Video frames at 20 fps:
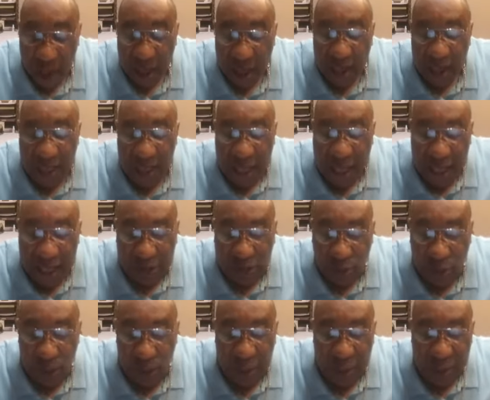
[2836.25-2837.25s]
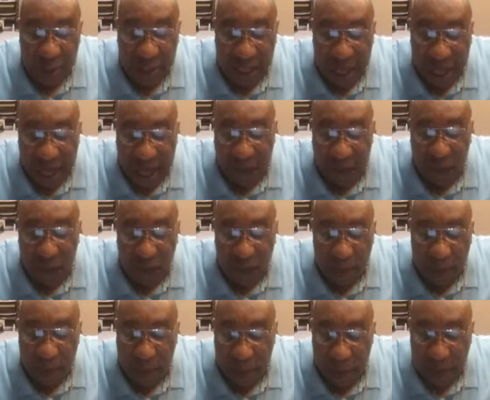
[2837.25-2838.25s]
These were redeemed from
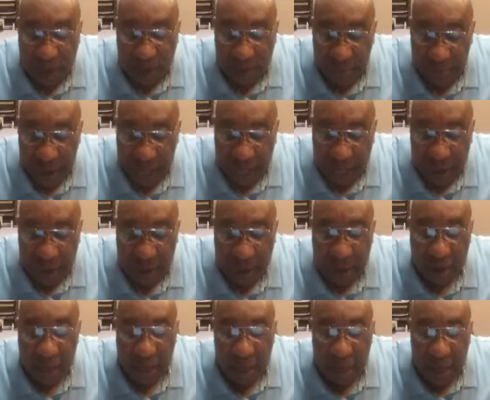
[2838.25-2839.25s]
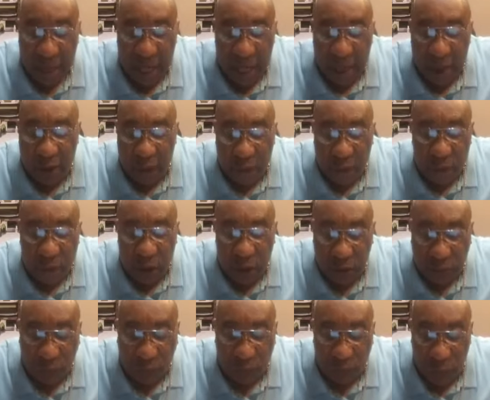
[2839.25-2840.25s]
amongst men being the
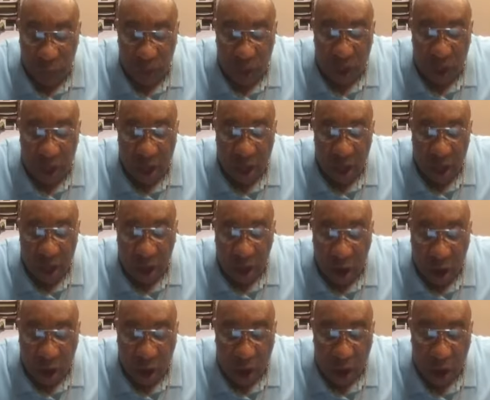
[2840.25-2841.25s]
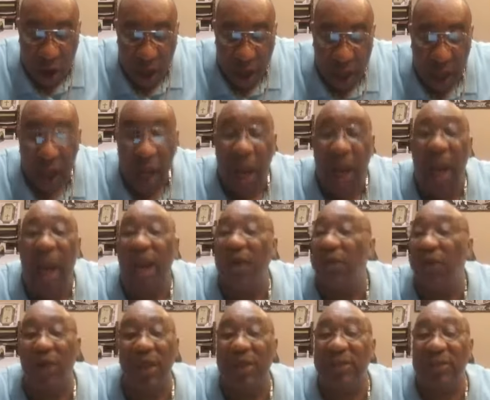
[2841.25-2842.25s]
first fruit unto God and
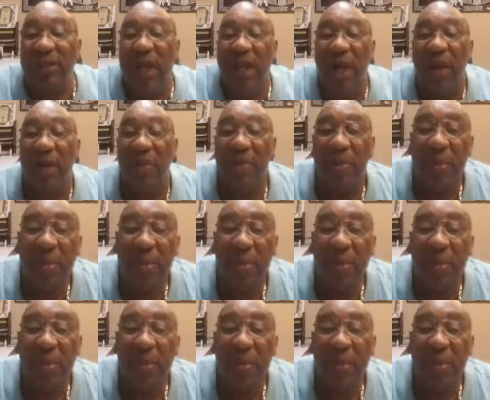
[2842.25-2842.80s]
to the Lamb.